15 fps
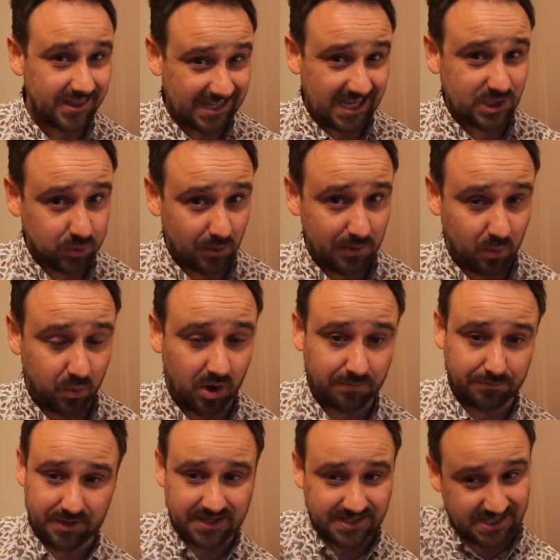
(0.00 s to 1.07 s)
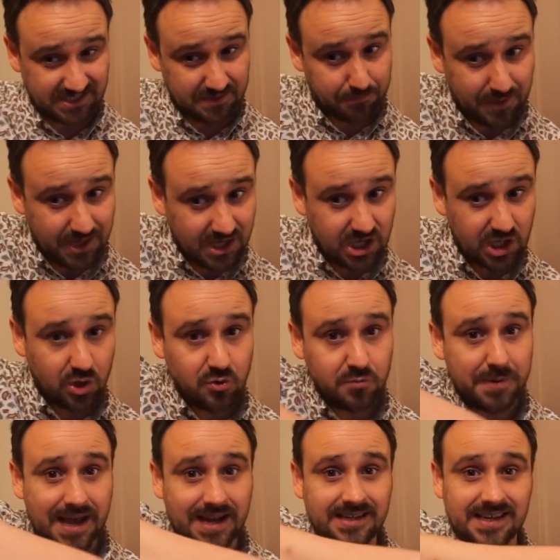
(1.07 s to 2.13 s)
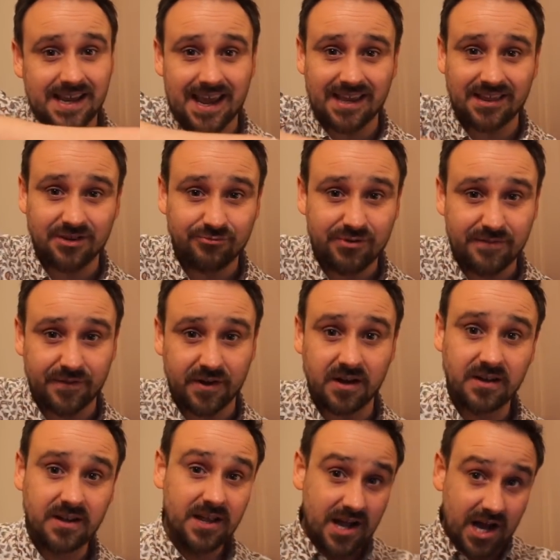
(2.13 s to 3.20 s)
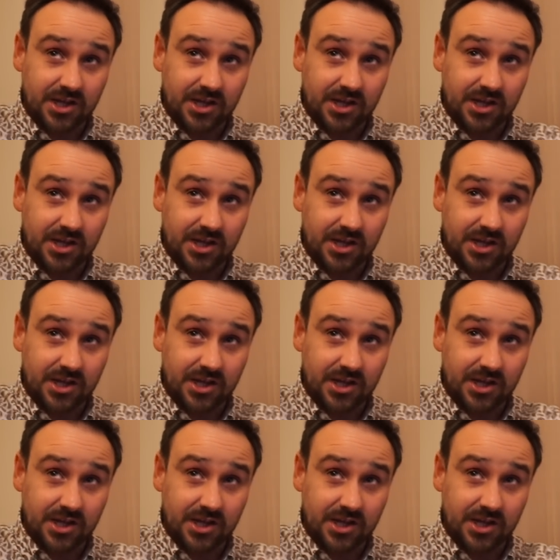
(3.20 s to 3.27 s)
That's what we want because there's a big U-bend in the river